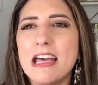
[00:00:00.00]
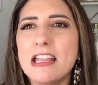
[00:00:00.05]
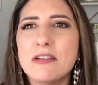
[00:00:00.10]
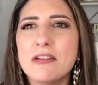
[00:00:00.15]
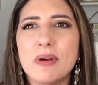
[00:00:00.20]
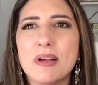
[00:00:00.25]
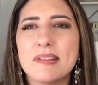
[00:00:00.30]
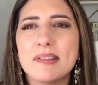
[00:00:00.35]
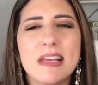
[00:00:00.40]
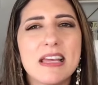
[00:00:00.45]

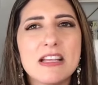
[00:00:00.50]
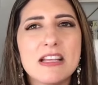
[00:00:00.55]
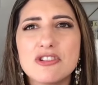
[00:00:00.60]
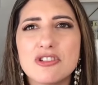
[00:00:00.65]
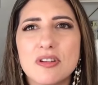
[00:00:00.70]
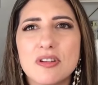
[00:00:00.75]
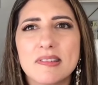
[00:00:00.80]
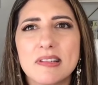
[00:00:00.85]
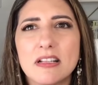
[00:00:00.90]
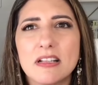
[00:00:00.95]
Anyways, it
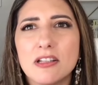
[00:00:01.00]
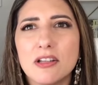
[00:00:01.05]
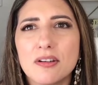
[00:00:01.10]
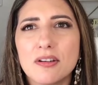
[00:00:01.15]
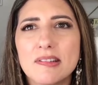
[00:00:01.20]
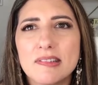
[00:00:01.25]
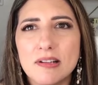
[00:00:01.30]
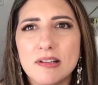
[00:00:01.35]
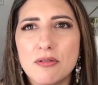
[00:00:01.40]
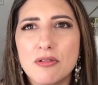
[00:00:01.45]
just
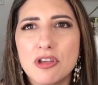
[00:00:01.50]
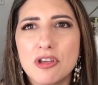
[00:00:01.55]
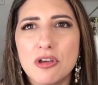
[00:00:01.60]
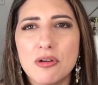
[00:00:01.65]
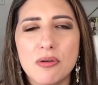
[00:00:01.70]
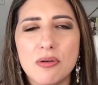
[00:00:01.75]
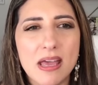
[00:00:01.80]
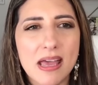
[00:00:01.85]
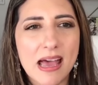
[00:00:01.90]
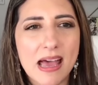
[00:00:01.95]
looks so
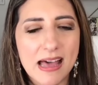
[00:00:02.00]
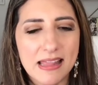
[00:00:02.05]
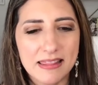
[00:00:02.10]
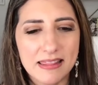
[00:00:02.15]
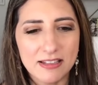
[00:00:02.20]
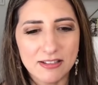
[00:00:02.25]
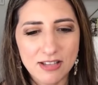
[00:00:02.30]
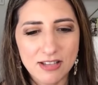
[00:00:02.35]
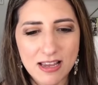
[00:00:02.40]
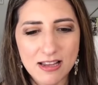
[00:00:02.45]
cute. It had
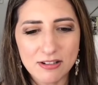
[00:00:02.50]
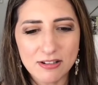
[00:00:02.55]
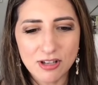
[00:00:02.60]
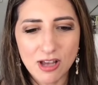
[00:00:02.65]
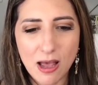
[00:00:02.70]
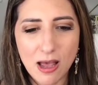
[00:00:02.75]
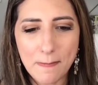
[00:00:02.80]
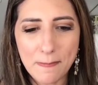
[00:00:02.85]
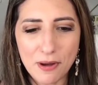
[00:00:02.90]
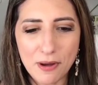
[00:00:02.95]
the tank
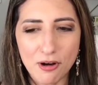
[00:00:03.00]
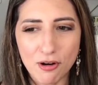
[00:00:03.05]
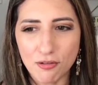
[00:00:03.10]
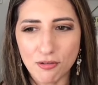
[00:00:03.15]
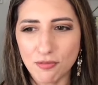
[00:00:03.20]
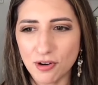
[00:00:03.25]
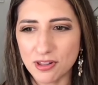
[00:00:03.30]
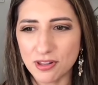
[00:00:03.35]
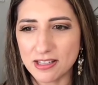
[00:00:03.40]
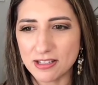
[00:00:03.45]
top
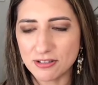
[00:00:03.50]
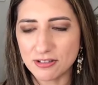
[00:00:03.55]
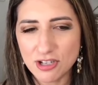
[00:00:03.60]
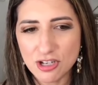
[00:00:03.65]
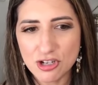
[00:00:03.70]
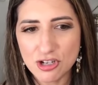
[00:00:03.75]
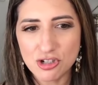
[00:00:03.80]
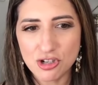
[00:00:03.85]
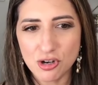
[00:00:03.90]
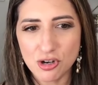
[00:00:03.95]
over the
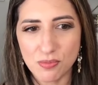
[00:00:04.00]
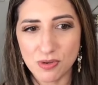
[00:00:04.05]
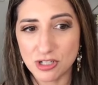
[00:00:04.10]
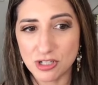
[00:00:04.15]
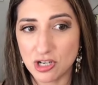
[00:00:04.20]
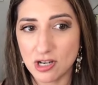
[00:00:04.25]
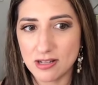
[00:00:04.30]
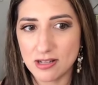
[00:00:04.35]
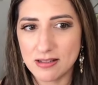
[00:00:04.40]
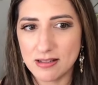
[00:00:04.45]
t-shirt,
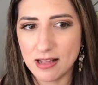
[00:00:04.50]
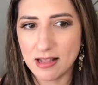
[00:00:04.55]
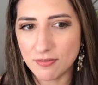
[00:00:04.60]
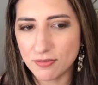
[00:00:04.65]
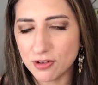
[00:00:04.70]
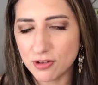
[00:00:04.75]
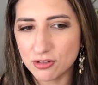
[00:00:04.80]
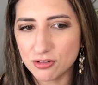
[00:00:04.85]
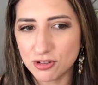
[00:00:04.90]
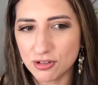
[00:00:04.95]
which I
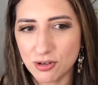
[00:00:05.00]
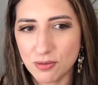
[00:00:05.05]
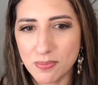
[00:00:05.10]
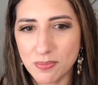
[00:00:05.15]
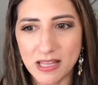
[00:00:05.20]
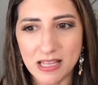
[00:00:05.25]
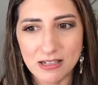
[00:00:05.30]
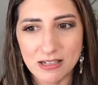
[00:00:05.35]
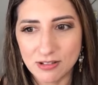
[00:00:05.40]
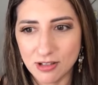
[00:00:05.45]
never do,
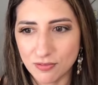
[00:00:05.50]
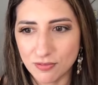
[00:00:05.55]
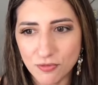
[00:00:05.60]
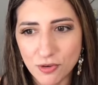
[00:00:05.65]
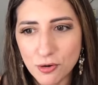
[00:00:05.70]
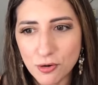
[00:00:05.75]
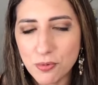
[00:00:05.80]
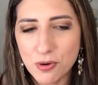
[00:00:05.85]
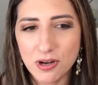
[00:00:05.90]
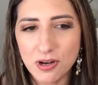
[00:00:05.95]
but I did
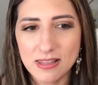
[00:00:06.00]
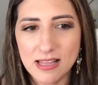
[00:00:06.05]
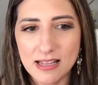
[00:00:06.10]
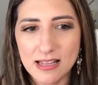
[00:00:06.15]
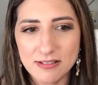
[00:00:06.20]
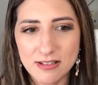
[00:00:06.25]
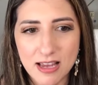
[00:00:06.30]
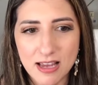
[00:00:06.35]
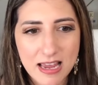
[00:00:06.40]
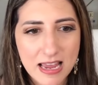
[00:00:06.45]
for work
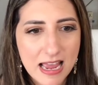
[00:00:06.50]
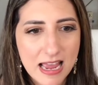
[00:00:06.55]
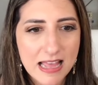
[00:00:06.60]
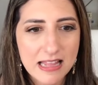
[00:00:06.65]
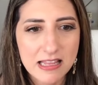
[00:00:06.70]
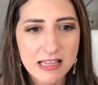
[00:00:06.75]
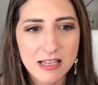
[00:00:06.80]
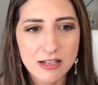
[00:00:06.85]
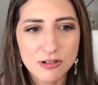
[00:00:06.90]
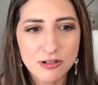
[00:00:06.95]
that day.
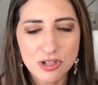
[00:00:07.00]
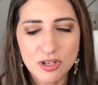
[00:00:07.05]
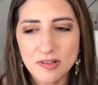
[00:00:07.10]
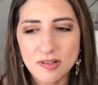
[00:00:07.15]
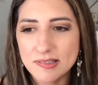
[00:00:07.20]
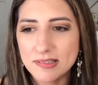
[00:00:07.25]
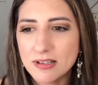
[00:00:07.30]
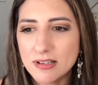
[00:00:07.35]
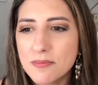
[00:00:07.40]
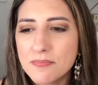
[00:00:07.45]
And it
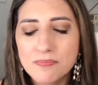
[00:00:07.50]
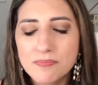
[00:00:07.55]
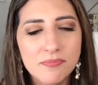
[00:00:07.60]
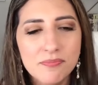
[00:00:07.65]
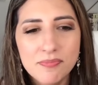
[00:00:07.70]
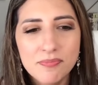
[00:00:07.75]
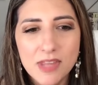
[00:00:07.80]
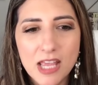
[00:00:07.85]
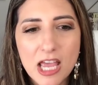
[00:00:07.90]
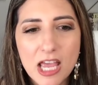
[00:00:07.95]
just,
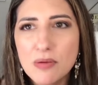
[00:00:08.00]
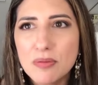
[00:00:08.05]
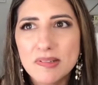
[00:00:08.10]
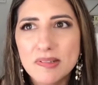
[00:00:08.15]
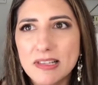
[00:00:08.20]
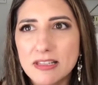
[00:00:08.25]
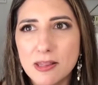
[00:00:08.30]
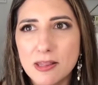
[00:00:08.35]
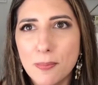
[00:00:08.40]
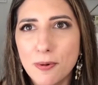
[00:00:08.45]
it
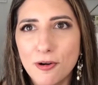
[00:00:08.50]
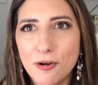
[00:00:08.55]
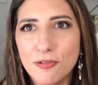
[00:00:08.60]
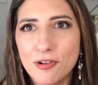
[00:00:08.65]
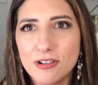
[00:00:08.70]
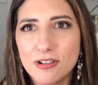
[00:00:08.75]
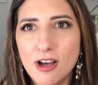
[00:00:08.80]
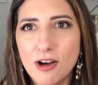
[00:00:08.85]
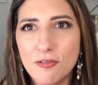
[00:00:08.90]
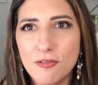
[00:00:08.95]
was like the
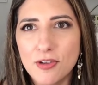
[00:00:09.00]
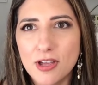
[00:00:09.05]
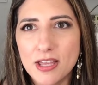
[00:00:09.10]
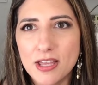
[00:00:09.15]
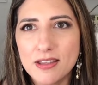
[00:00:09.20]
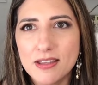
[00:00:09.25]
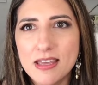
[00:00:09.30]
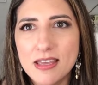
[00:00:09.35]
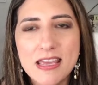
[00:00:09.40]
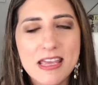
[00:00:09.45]
perfect
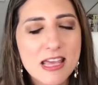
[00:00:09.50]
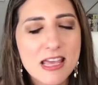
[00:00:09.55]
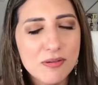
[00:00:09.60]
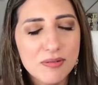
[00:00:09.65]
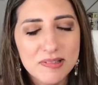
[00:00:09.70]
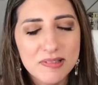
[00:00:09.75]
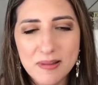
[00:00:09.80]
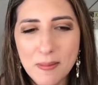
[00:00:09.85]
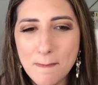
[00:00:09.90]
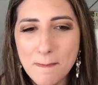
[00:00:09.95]
outfit. It
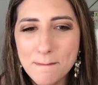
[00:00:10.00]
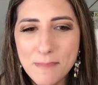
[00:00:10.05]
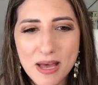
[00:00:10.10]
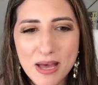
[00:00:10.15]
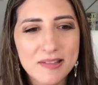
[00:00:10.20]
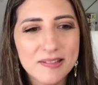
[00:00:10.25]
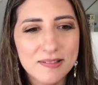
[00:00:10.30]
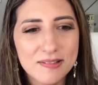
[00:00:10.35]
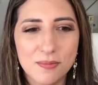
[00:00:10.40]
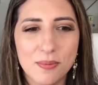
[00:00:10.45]
was the
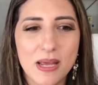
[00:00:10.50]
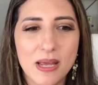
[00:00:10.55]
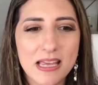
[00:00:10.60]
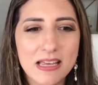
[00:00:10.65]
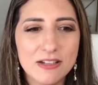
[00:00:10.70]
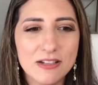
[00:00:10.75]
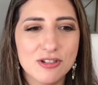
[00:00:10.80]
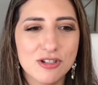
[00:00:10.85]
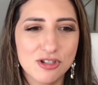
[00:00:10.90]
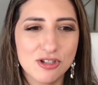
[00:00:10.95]
best
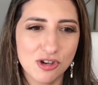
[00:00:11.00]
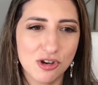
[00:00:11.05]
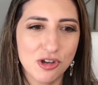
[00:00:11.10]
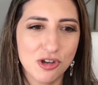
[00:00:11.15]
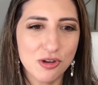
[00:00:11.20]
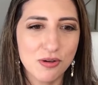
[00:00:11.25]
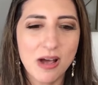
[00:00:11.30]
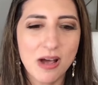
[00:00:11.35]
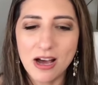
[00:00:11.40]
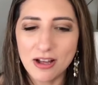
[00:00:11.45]
way to show
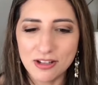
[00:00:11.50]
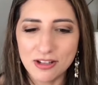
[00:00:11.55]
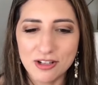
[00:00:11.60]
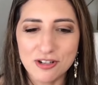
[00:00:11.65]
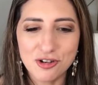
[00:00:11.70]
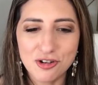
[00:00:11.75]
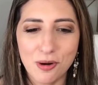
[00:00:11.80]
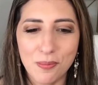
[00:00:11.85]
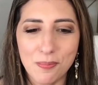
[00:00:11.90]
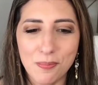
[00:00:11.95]
you how to
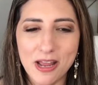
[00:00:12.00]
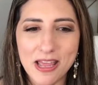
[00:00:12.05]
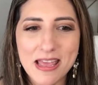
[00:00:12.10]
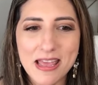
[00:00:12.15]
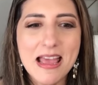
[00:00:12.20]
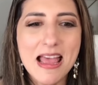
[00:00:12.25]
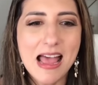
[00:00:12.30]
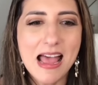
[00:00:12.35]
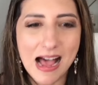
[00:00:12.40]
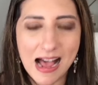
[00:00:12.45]

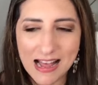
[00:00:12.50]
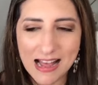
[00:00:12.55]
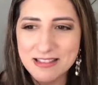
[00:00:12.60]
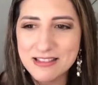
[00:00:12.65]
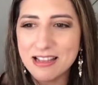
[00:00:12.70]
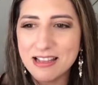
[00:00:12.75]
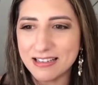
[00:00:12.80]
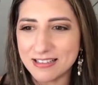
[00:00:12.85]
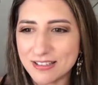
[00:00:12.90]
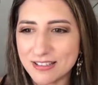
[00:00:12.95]
interpret a
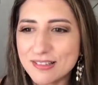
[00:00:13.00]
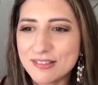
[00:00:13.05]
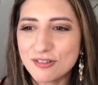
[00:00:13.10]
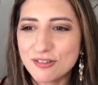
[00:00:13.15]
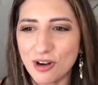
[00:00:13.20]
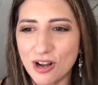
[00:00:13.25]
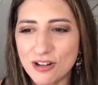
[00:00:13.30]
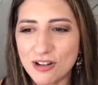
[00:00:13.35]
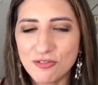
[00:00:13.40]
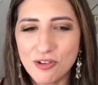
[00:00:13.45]
90s
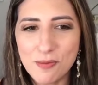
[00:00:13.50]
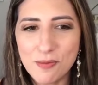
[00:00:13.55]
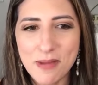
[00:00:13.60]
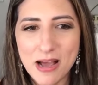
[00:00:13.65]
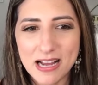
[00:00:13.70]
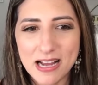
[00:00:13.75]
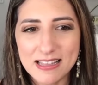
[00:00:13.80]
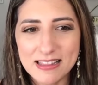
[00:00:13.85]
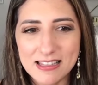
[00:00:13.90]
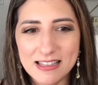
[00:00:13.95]
trend from
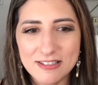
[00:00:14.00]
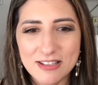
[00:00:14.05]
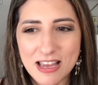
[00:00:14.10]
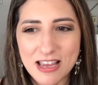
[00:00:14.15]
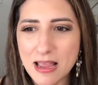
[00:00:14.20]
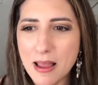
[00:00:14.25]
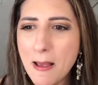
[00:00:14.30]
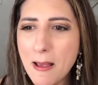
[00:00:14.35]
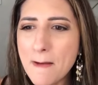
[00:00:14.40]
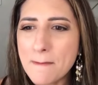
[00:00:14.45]
back in the
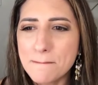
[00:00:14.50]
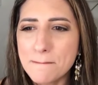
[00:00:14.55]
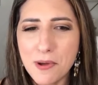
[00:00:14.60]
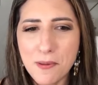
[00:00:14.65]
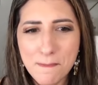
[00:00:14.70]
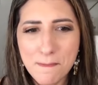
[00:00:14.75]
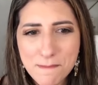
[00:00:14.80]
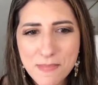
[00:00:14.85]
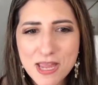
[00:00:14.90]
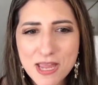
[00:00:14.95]
day,
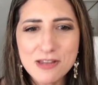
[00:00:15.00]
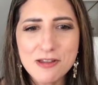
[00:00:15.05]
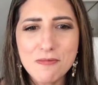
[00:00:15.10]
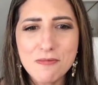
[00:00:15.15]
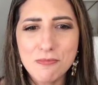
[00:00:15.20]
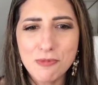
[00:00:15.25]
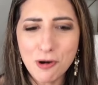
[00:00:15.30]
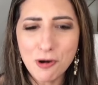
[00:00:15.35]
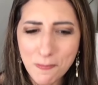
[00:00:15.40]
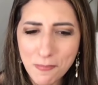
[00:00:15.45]
but make
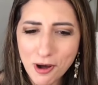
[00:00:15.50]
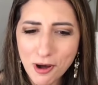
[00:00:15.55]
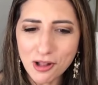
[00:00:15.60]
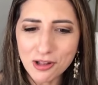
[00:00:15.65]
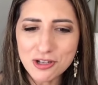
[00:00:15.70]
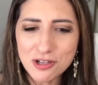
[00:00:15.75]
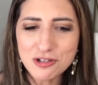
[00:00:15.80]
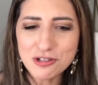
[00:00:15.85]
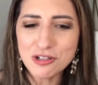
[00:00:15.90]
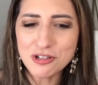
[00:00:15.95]
it more
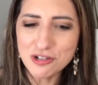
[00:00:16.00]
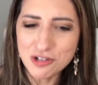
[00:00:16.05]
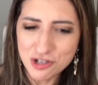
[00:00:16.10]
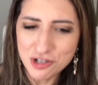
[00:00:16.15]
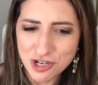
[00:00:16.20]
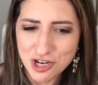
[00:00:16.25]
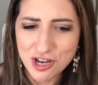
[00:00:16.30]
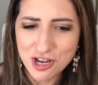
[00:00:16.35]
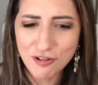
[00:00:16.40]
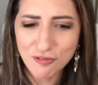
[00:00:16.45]
polished and
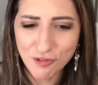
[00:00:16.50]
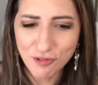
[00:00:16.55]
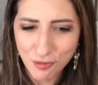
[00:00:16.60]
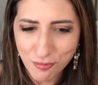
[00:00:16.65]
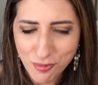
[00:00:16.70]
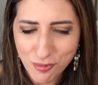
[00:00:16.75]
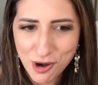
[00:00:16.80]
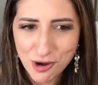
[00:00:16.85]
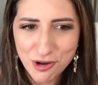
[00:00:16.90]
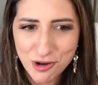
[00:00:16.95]
chic
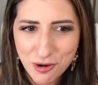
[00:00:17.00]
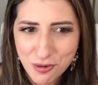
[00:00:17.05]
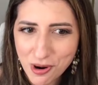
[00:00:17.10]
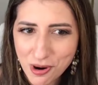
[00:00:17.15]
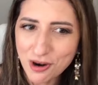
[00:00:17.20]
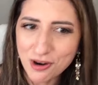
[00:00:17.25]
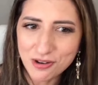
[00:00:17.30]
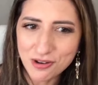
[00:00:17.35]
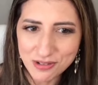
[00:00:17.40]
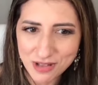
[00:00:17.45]
for where you
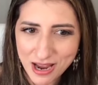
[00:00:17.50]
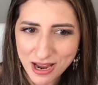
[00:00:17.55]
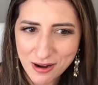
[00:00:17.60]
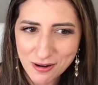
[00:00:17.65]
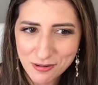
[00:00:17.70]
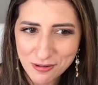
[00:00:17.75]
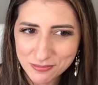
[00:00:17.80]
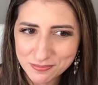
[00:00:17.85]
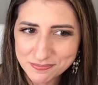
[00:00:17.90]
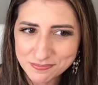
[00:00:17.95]
are
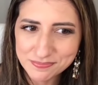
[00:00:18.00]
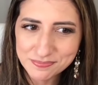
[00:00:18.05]
now.